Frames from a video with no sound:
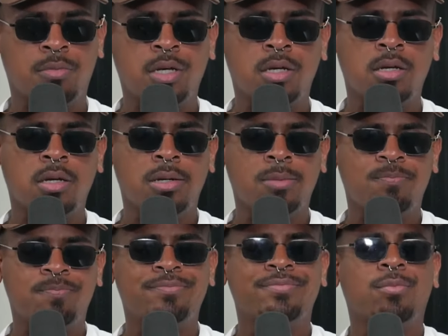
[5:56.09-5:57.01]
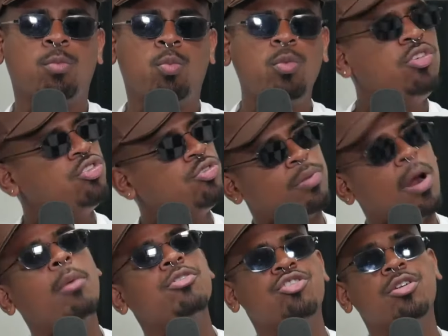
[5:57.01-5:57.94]
be, we sh
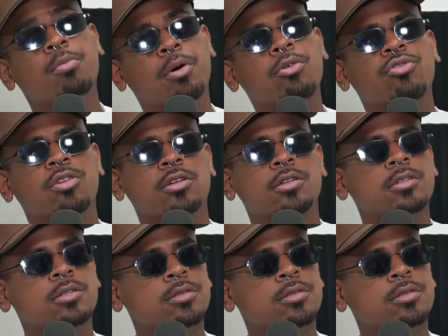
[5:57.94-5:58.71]
probably shouldn't post this.